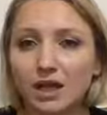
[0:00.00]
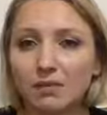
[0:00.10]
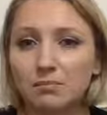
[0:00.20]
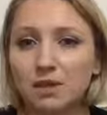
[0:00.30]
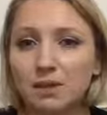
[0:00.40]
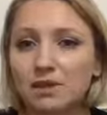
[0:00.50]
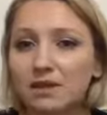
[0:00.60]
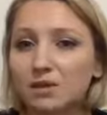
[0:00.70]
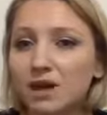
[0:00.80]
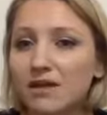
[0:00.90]
and maybe
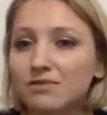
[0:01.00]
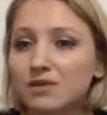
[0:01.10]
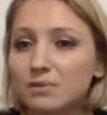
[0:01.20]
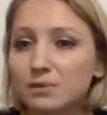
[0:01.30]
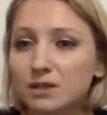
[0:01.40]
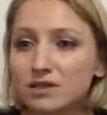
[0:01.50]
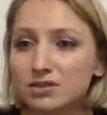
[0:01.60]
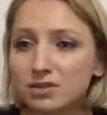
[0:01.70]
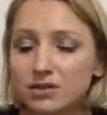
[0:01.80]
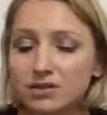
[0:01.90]
they don't have the support
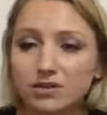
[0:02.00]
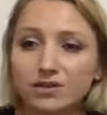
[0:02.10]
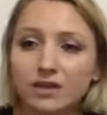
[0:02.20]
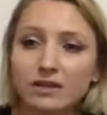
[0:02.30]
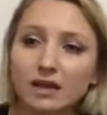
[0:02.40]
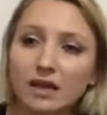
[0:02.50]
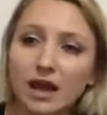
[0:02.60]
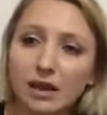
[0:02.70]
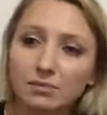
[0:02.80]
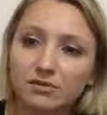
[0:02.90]
structure that they
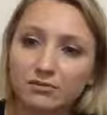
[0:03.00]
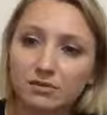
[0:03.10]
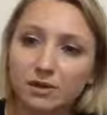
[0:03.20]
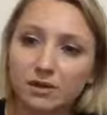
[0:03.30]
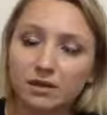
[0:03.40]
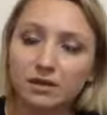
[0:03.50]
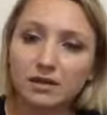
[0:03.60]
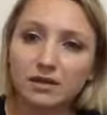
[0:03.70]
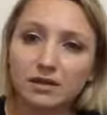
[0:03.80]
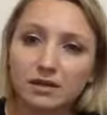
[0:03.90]
had before,
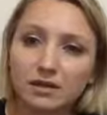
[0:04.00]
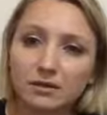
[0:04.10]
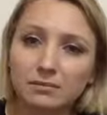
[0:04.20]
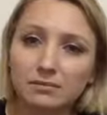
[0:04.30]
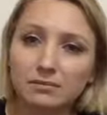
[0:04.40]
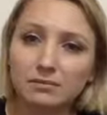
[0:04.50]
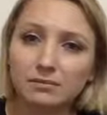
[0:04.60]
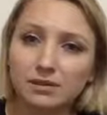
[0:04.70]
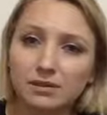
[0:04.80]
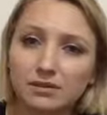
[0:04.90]

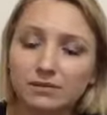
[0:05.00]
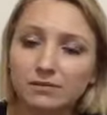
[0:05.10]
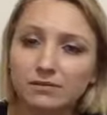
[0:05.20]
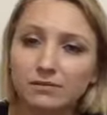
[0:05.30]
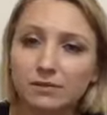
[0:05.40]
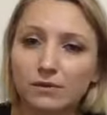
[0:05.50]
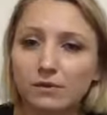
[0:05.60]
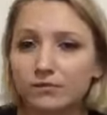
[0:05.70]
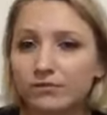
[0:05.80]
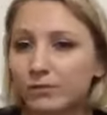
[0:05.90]
you know,
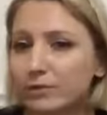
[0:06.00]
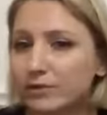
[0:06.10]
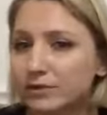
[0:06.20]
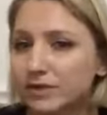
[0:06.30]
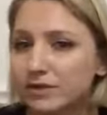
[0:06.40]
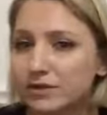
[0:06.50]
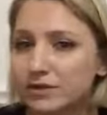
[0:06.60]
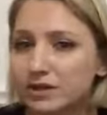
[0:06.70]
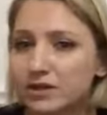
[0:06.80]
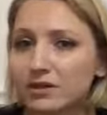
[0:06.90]
for one reason
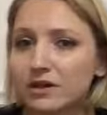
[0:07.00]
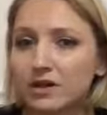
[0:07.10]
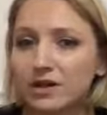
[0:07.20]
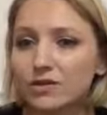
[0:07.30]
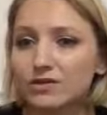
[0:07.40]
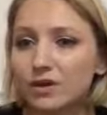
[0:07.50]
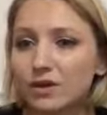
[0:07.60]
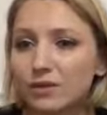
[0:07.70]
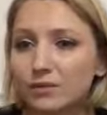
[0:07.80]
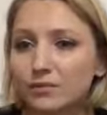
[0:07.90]
or another.
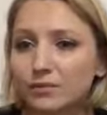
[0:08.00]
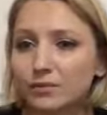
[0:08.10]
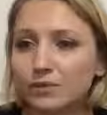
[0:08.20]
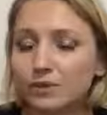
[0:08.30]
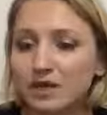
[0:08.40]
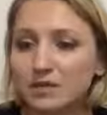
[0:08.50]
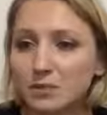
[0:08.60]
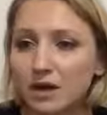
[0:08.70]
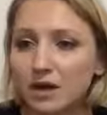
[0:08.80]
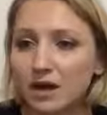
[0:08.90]
So
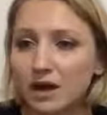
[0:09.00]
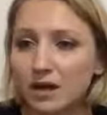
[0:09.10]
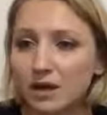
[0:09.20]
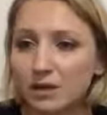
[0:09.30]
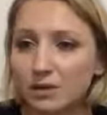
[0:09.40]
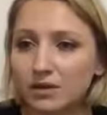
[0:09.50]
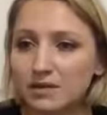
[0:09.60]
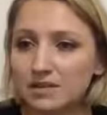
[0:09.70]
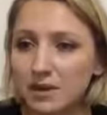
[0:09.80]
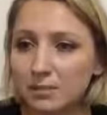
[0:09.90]
that's where I kind of want
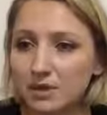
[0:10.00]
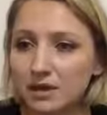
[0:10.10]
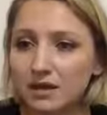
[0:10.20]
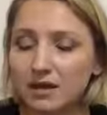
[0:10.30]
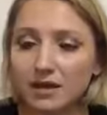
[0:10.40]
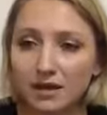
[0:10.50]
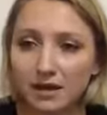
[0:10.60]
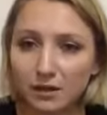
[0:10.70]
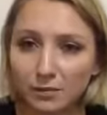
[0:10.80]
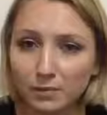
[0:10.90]
to step in and
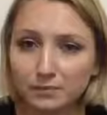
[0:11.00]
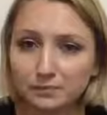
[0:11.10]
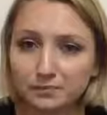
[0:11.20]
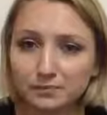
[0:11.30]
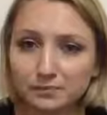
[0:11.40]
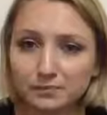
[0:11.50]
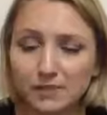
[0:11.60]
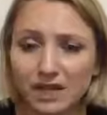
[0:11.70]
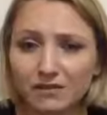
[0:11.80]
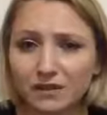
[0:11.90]
help.
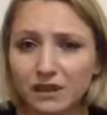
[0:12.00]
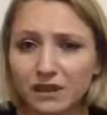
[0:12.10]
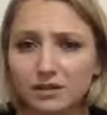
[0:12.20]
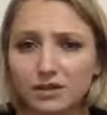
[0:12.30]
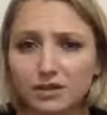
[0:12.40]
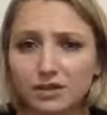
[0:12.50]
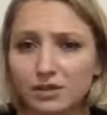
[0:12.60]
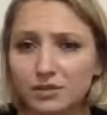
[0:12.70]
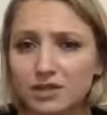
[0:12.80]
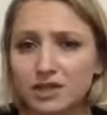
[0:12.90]
I feel like there's a
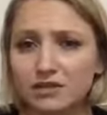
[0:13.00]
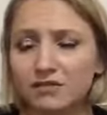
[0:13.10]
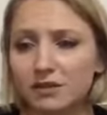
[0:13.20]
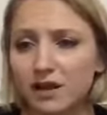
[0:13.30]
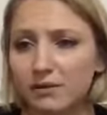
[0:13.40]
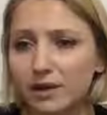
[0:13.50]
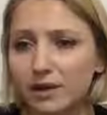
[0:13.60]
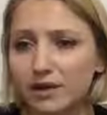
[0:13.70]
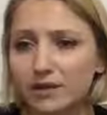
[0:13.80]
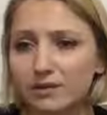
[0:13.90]
huge need for that
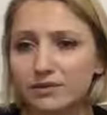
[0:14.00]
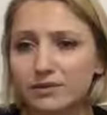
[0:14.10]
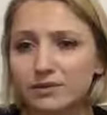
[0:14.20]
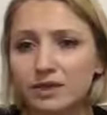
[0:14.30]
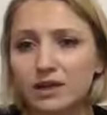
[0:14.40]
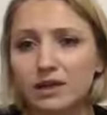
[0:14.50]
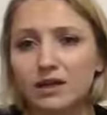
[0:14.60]
right now. So,